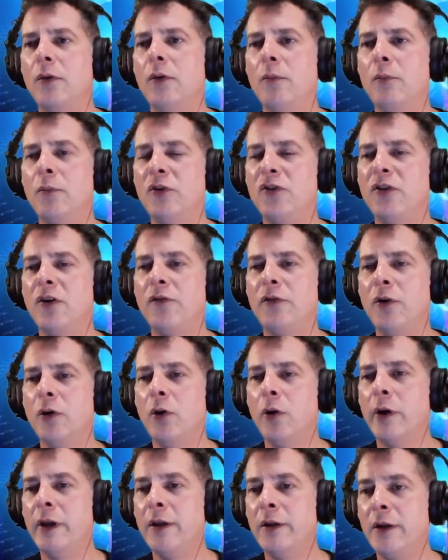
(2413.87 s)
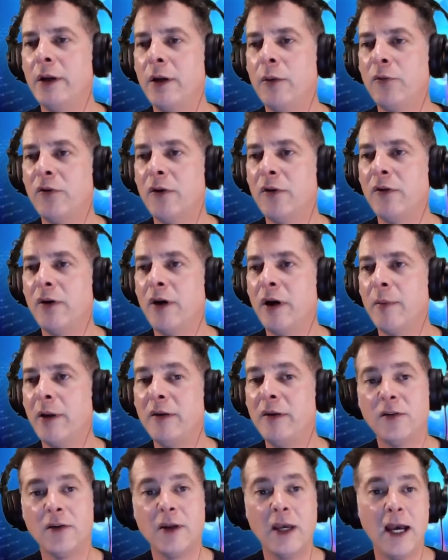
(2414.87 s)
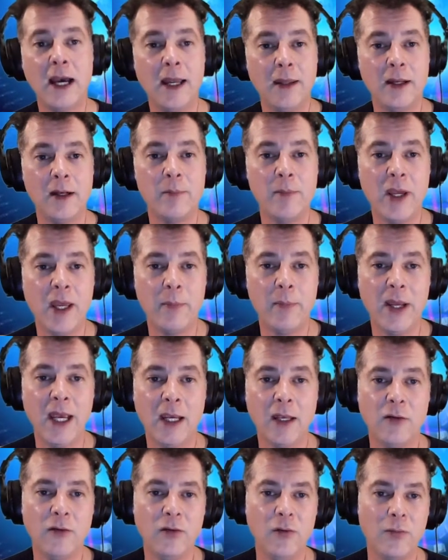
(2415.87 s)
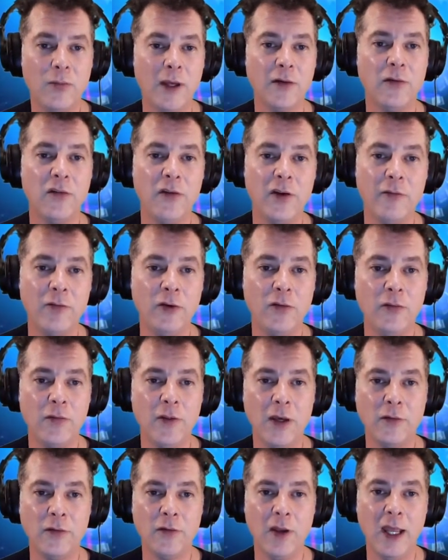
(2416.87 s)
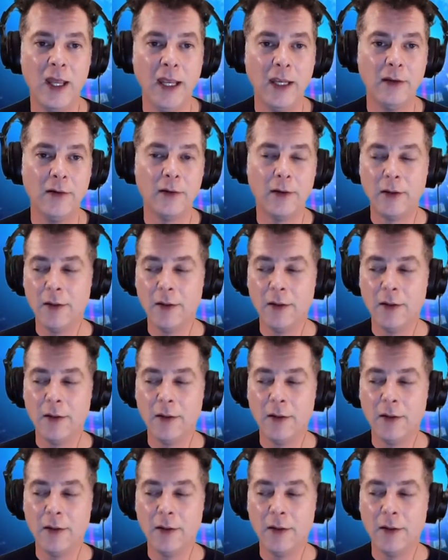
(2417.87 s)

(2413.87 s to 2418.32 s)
Michelle Fiore, and then I was going to talk about this guy that I met back in 2007, 2008,